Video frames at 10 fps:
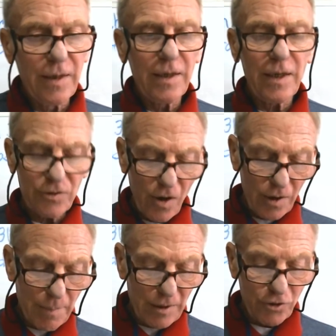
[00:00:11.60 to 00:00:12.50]
it's all
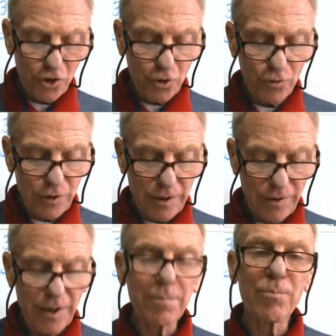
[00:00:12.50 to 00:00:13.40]
about choosing the
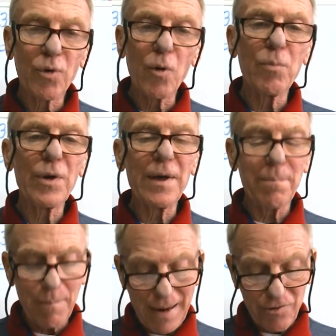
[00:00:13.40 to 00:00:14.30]
appropriate
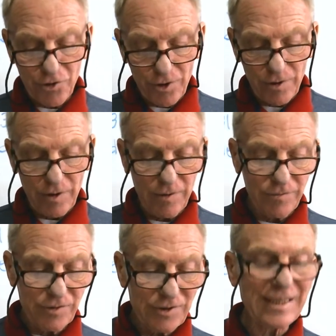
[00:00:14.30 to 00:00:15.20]
measure of
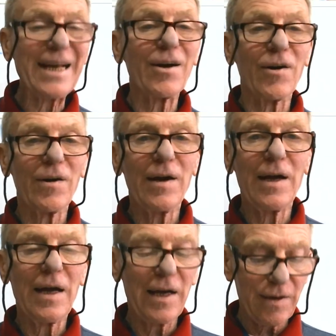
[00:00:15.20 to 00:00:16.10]
center
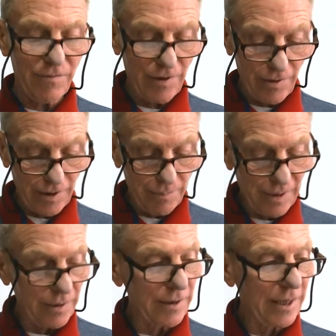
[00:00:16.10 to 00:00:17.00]
and
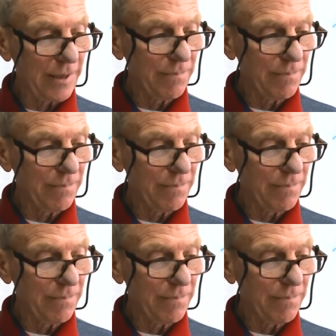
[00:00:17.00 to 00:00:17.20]
variability.